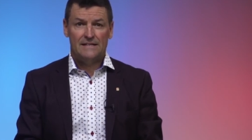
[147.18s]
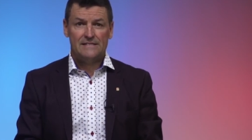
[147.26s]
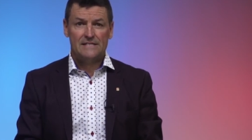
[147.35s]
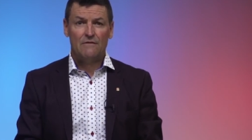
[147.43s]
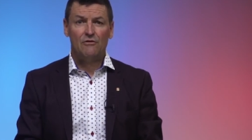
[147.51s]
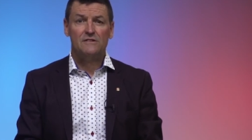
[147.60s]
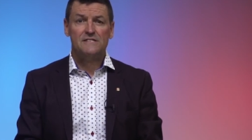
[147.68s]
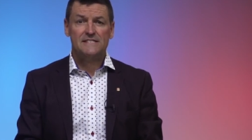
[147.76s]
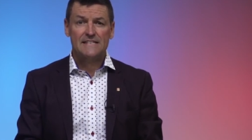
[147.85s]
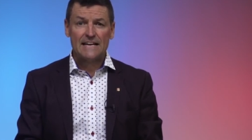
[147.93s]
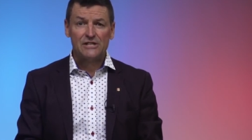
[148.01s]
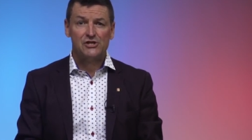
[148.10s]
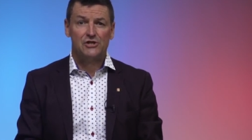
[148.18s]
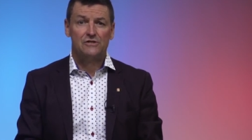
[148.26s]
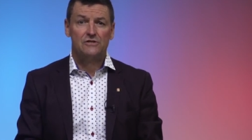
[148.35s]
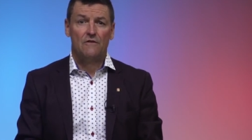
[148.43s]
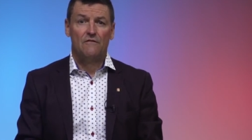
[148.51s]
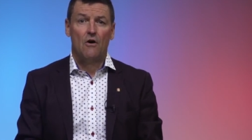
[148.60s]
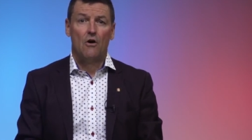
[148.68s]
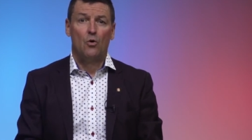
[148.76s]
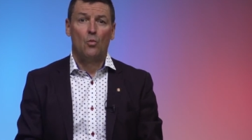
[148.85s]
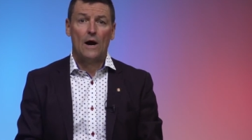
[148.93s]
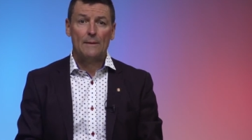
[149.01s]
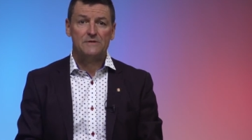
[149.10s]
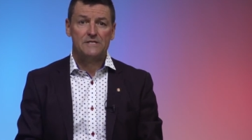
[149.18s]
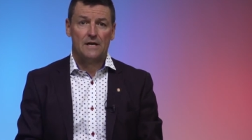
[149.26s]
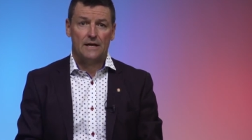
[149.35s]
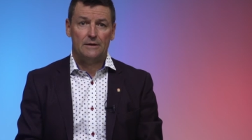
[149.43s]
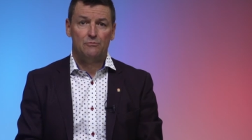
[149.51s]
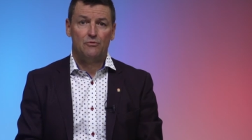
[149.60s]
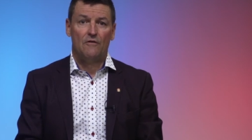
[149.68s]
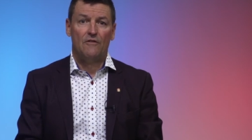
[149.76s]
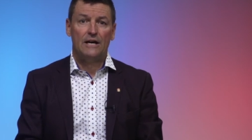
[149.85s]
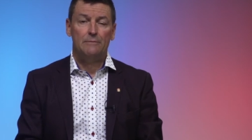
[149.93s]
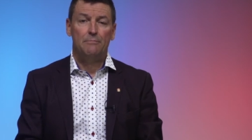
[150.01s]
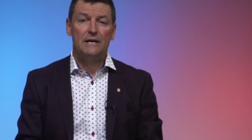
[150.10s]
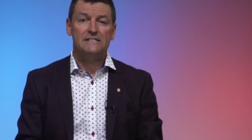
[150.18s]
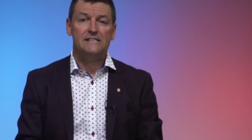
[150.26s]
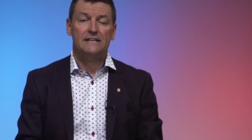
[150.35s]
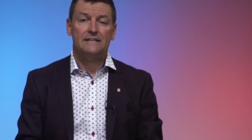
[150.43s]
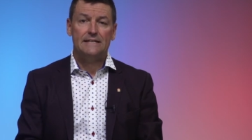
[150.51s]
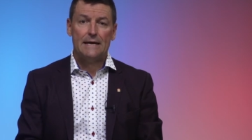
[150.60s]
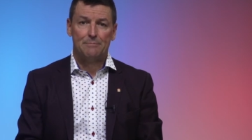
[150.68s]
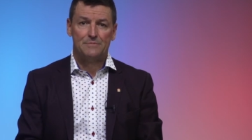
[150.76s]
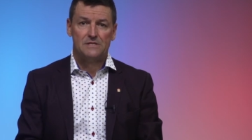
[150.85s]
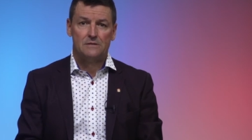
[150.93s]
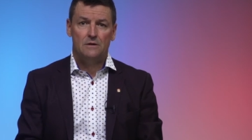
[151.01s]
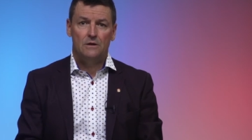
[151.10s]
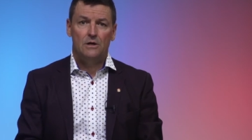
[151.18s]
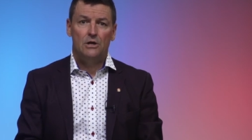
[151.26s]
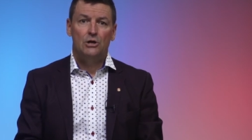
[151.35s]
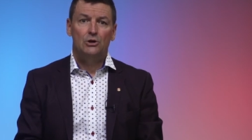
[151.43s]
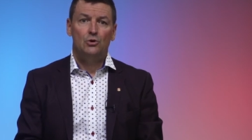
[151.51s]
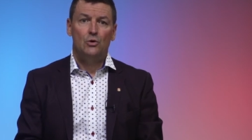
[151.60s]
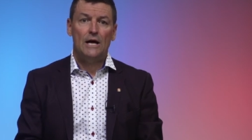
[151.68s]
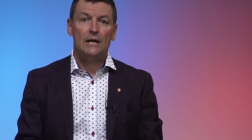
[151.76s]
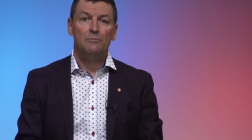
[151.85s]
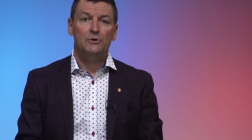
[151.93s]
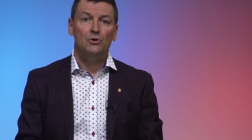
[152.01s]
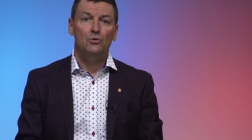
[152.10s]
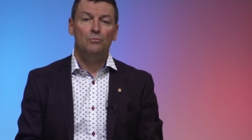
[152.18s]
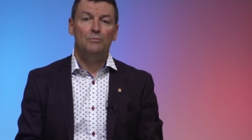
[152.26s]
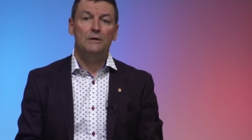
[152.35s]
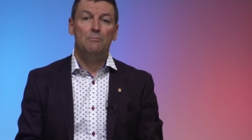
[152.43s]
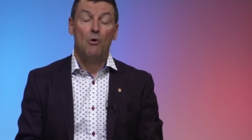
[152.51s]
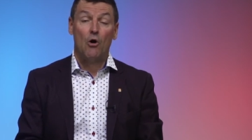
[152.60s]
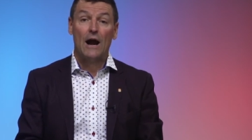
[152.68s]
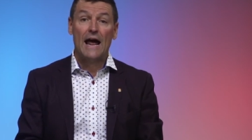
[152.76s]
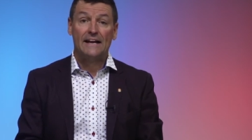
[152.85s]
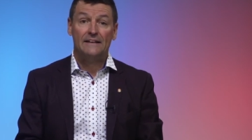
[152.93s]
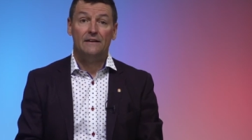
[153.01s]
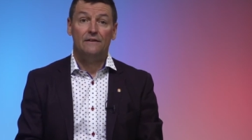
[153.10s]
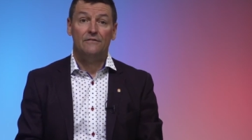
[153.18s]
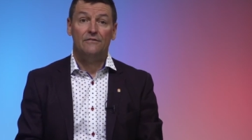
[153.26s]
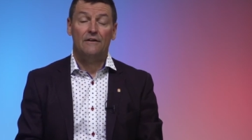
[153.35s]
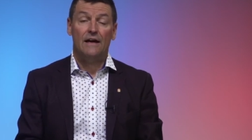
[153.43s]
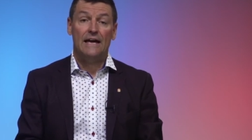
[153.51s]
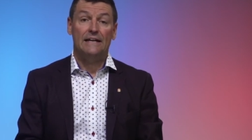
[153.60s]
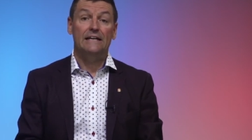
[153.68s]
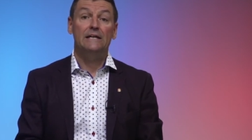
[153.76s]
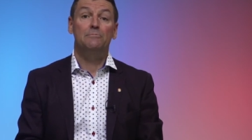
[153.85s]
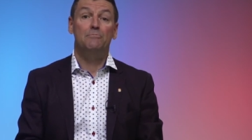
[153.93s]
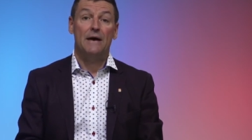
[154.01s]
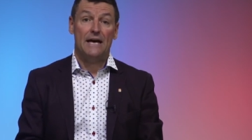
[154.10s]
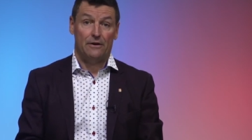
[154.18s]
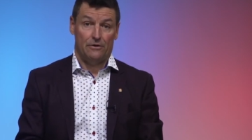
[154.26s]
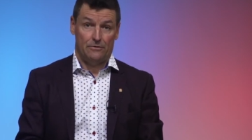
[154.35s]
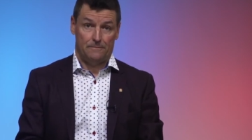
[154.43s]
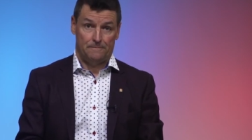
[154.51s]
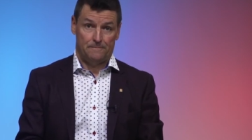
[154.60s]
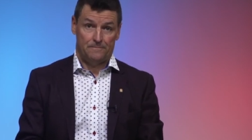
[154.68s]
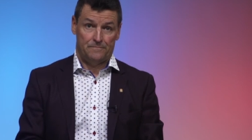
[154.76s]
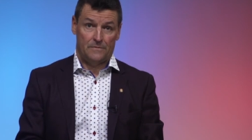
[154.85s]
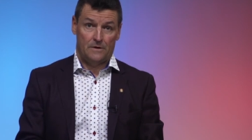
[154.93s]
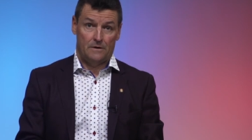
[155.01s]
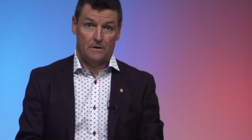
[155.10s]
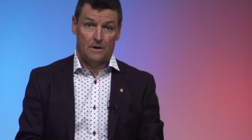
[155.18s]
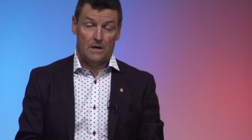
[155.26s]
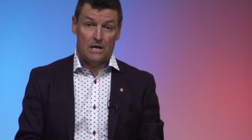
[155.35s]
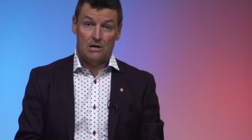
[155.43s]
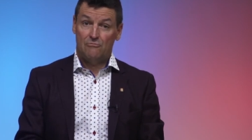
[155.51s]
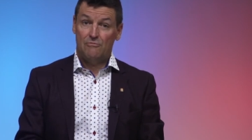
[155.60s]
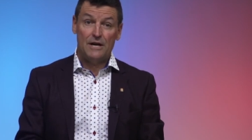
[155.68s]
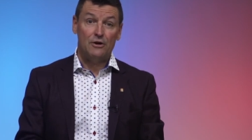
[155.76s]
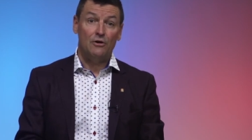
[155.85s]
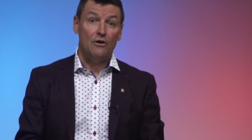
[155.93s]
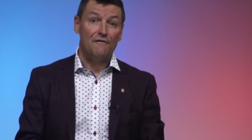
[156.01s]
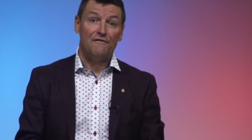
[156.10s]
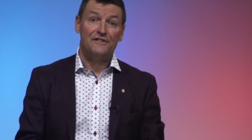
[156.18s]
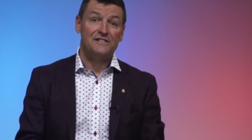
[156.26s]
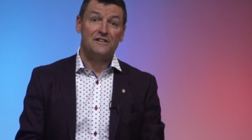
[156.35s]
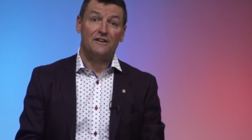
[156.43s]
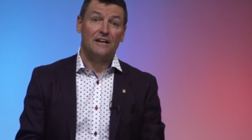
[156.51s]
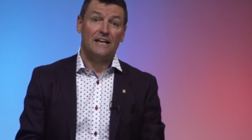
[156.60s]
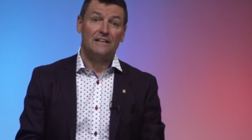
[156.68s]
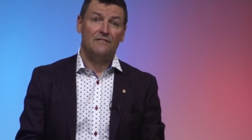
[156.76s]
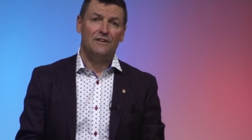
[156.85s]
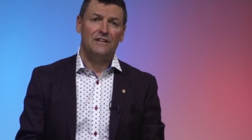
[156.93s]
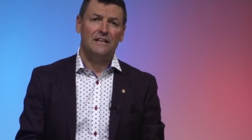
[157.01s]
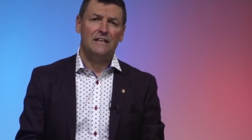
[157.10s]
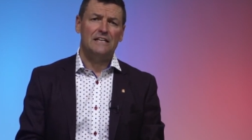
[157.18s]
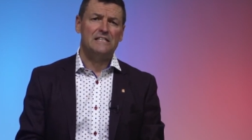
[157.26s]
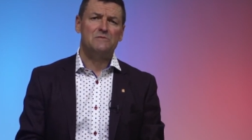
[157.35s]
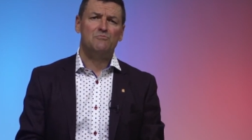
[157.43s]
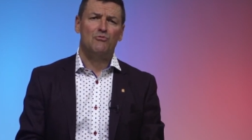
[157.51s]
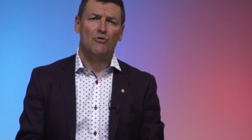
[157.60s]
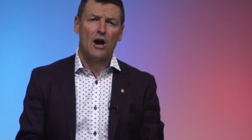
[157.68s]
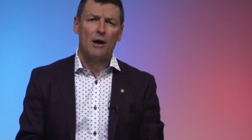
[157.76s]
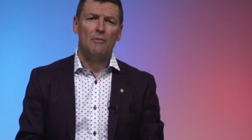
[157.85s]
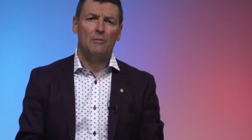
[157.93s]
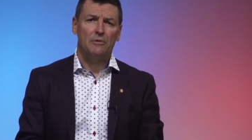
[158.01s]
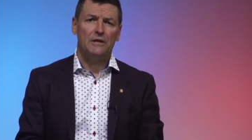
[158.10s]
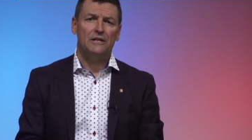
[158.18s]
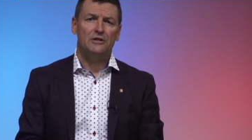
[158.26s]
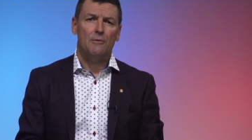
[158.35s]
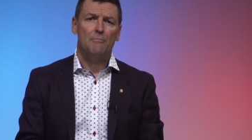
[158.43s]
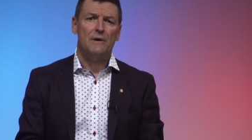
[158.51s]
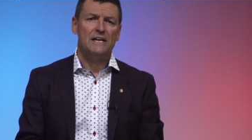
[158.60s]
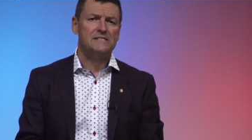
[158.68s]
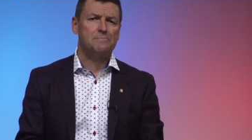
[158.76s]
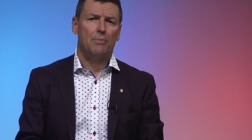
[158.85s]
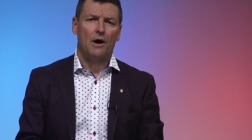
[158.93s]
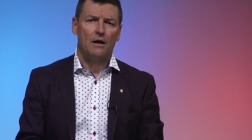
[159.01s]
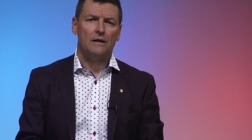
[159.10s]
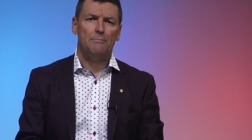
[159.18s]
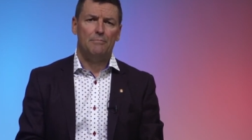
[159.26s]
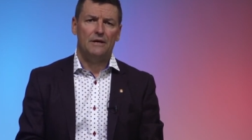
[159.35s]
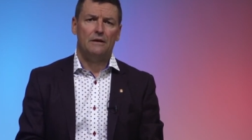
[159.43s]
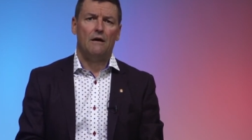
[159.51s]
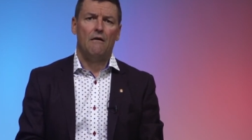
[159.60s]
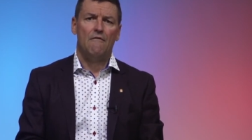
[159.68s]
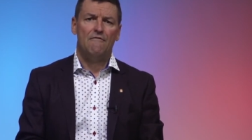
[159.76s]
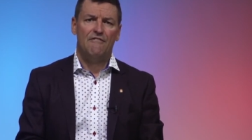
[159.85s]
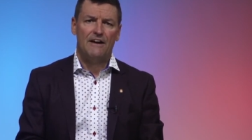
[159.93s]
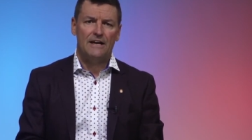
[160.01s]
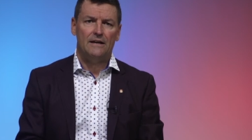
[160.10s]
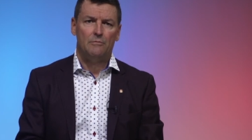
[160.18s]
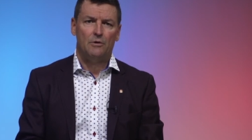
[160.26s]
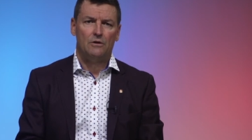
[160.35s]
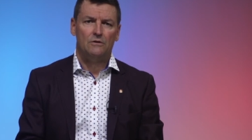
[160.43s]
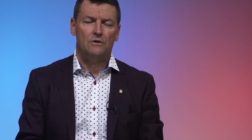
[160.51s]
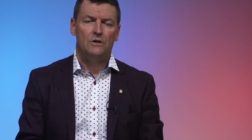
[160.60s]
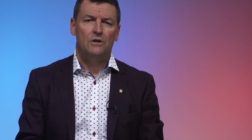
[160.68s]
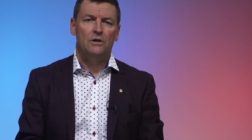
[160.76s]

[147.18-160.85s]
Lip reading: several sections of our website provide basic tips to help you be more active and eat better. Regular physical activity is probably the best poly pill available